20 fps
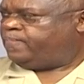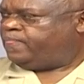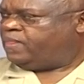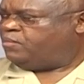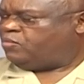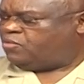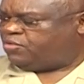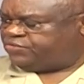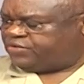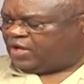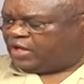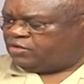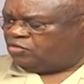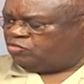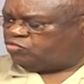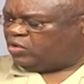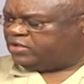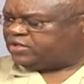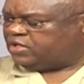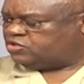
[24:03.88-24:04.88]
Because I
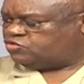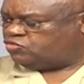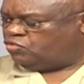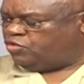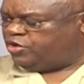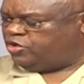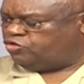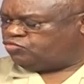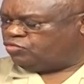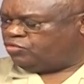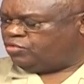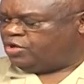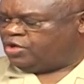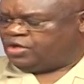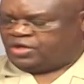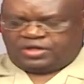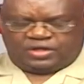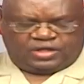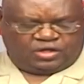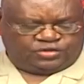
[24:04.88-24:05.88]
don't want us to go into
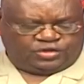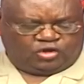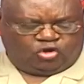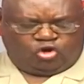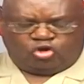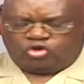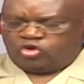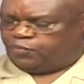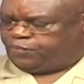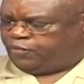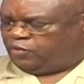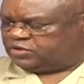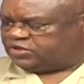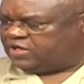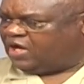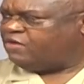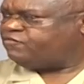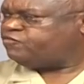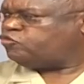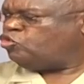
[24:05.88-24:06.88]
the, the whole report.
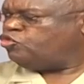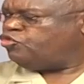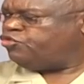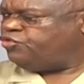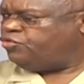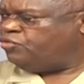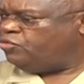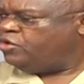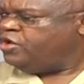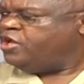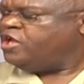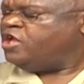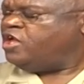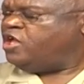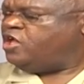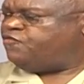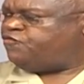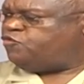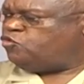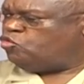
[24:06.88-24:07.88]
I've told you,
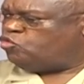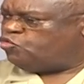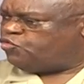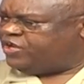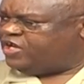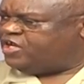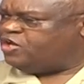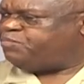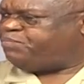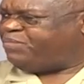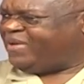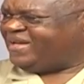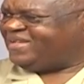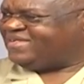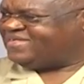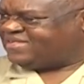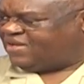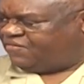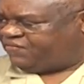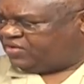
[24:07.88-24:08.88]
if you read page
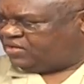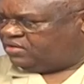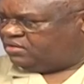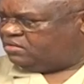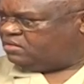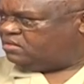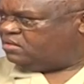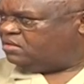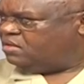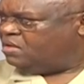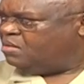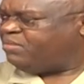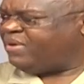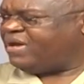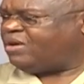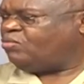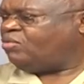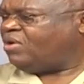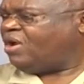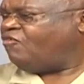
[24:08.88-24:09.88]
7, mm-hmm.
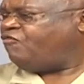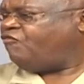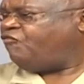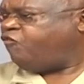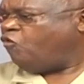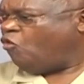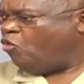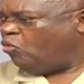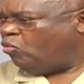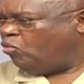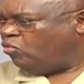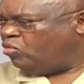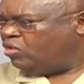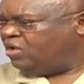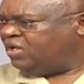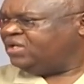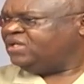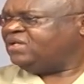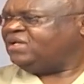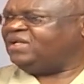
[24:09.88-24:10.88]
paragraph 4,
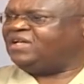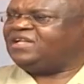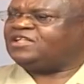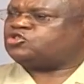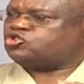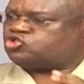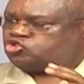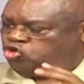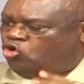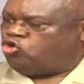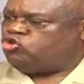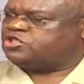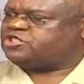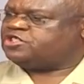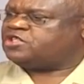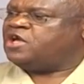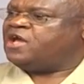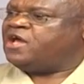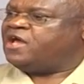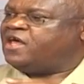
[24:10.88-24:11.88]
it
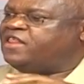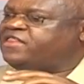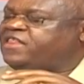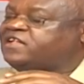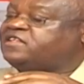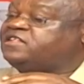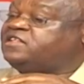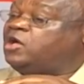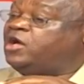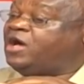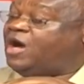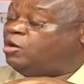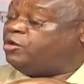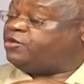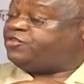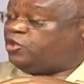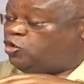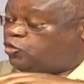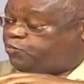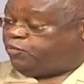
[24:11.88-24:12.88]
shows that the, uh,
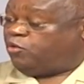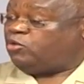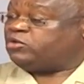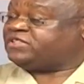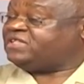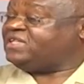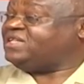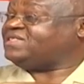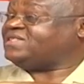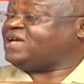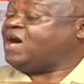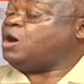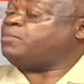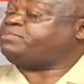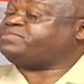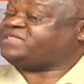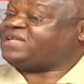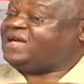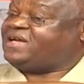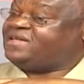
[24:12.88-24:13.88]
the report is
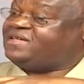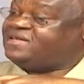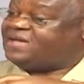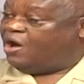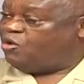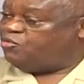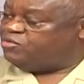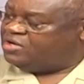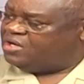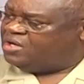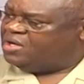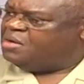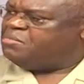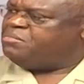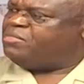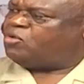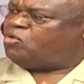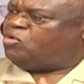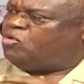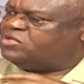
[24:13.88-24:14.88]
upside down
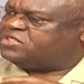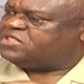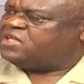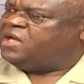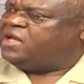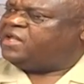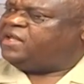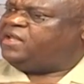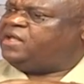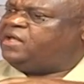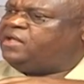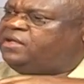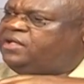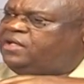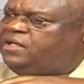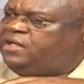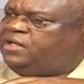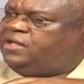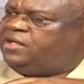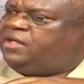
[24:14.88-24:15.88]
because they,
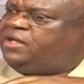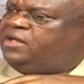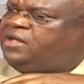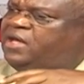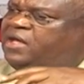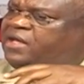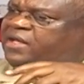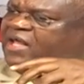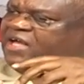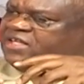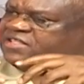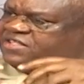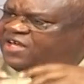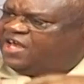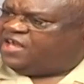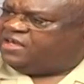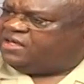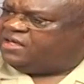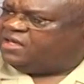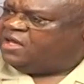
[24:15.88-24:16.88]
they, they, they, are, they are
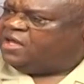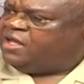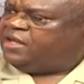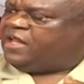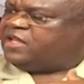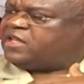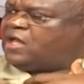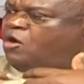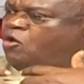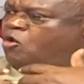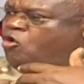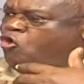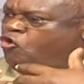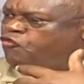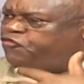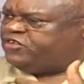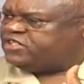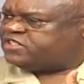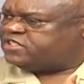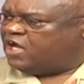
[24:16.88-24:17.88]
saying that our
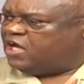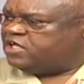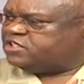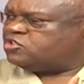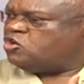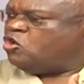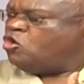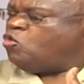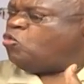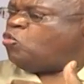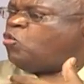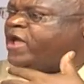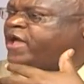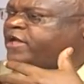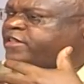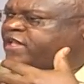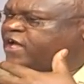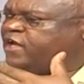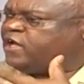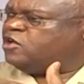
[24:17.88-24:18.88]
officers were
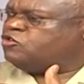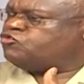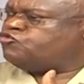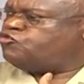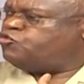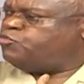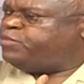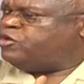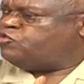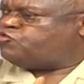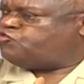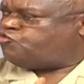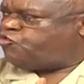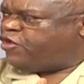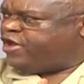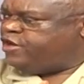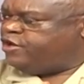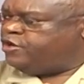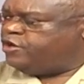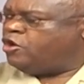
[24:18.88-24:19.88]
taken to be
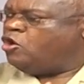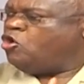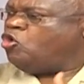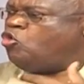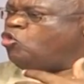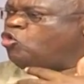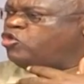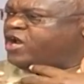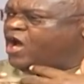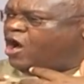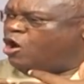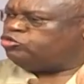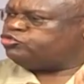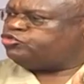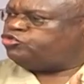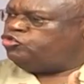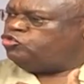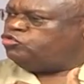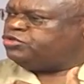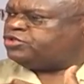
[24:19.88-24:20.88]
trained on how
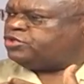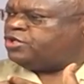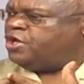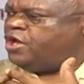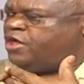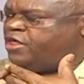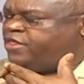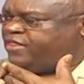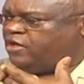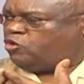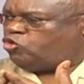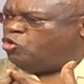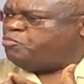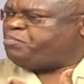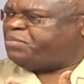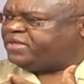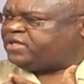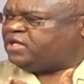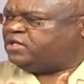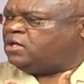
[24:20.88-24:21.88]
to use the
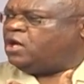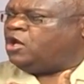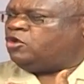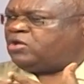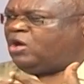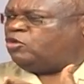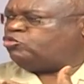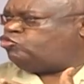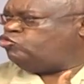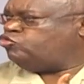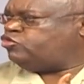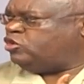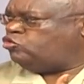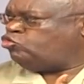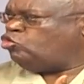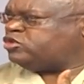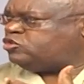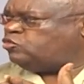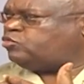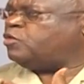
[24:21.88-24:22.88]
competent, how to use the,
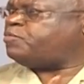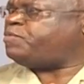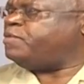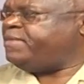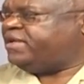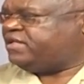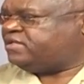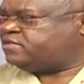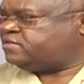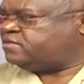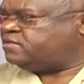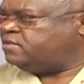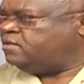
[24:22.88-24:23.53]
those equipments.